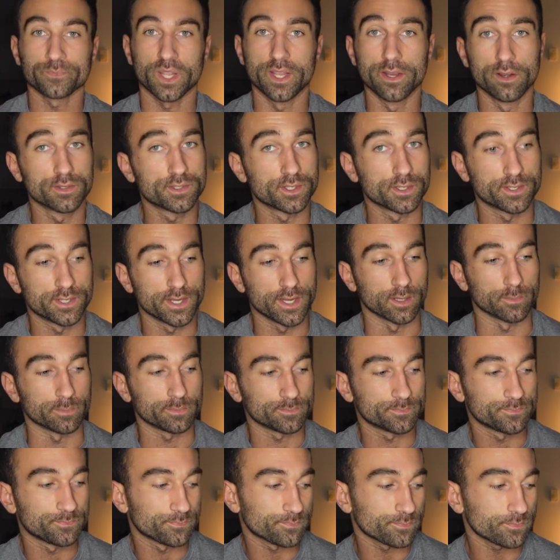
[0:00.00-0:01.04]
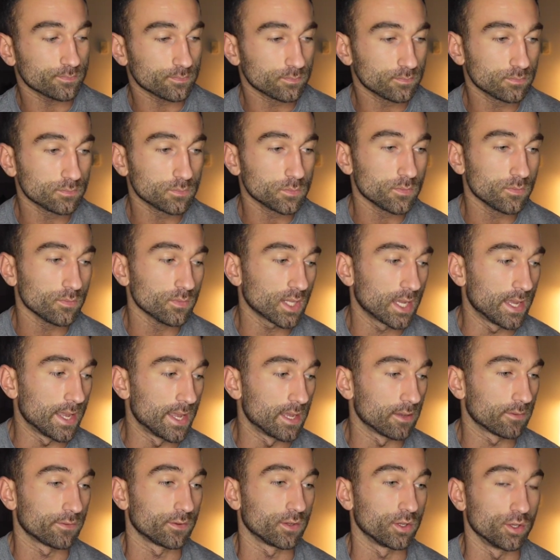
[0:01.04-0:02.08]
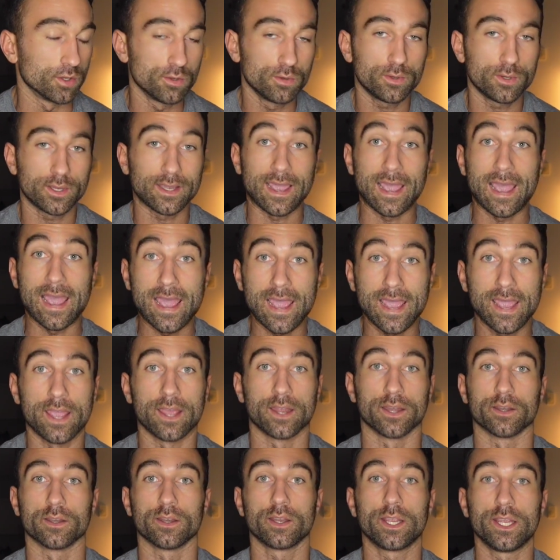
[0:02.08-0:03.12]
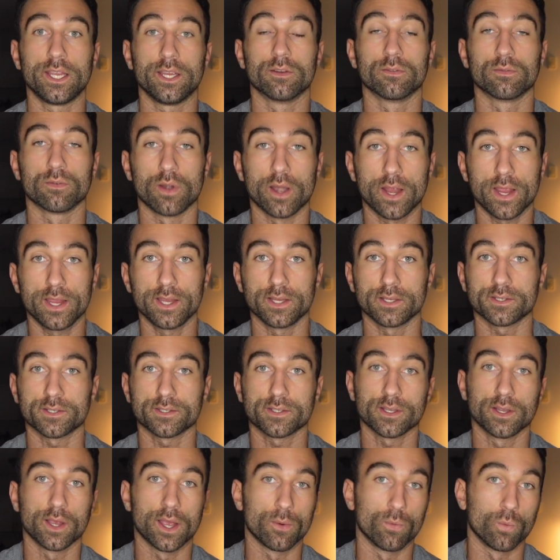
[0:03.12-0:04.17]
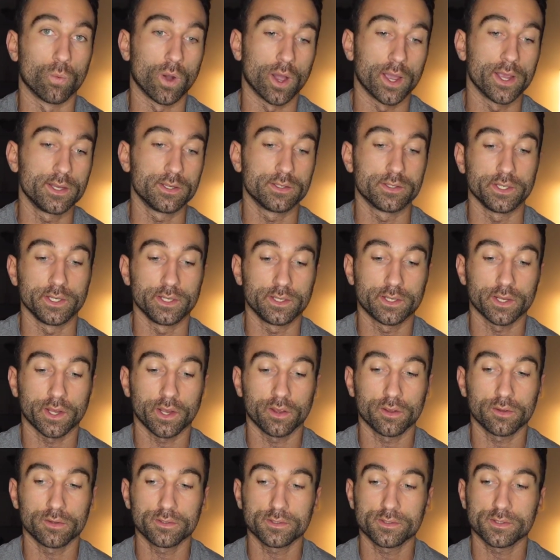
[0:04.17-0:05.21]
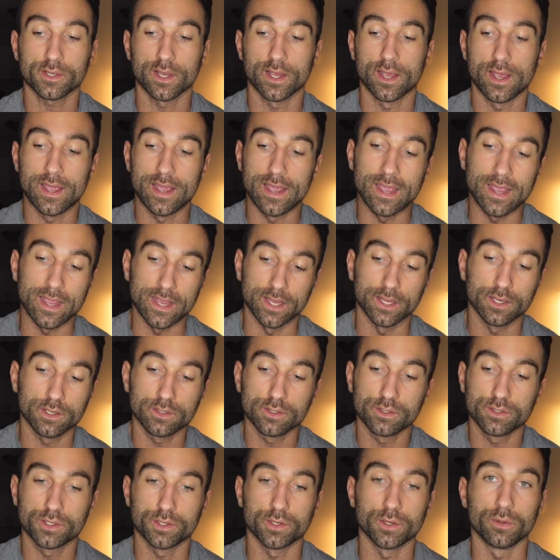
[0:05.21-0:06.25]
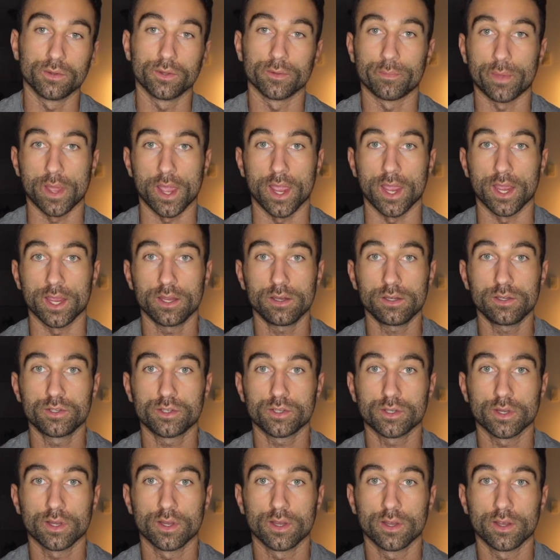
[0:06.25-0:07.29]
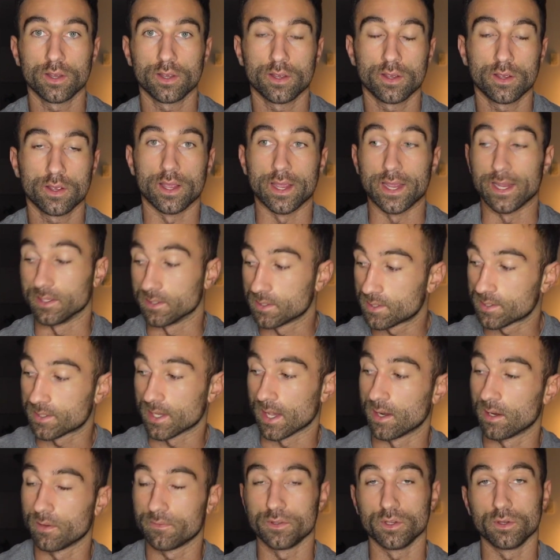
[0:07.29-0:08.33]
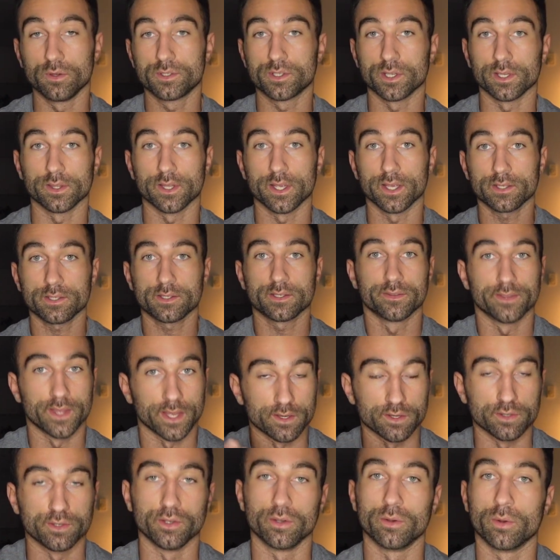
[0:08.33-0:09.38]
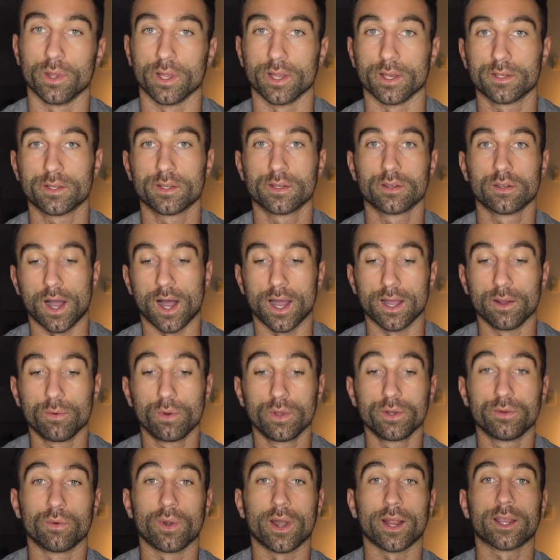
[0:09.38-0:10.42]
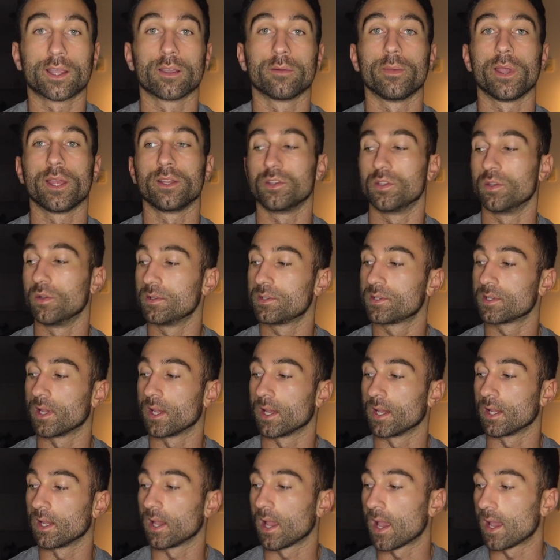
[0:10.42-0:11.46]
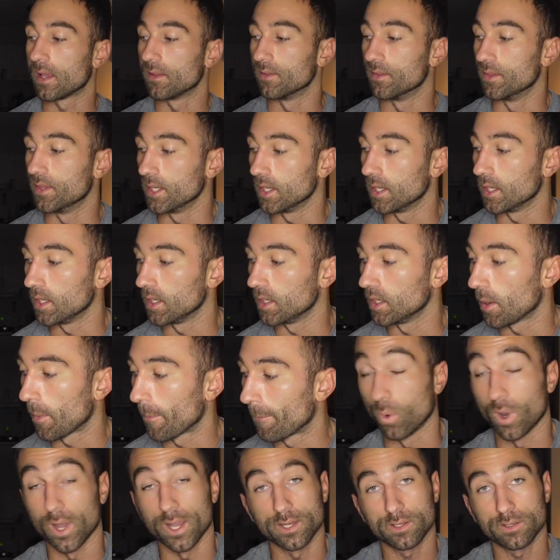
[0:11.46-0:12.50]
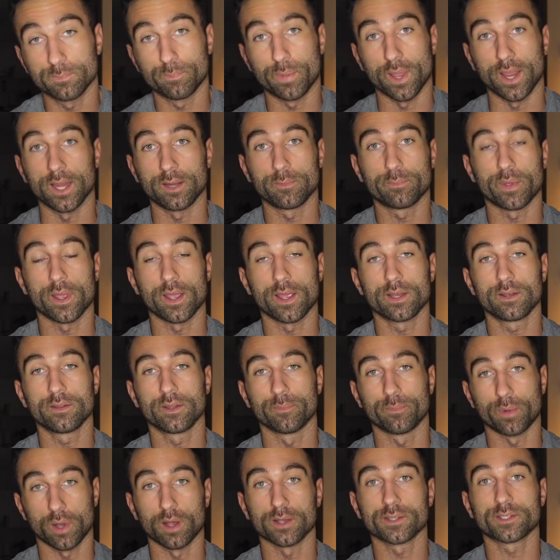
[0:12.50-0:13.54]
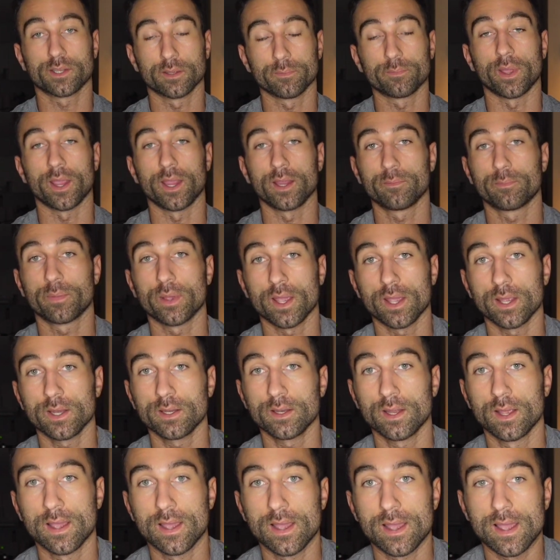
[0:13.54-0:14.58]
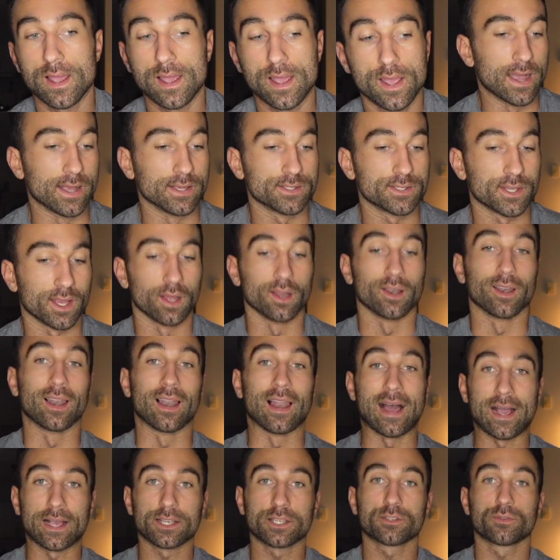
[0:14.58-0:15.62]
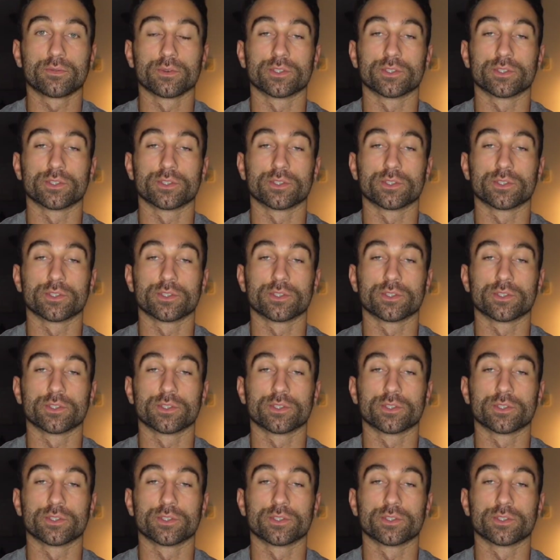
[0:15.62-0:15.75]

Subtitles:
Here's a tip. If you can erase white details into the page instead of using this, then do it. I would recommend using the white paint pen, the Posca paint pen, as a last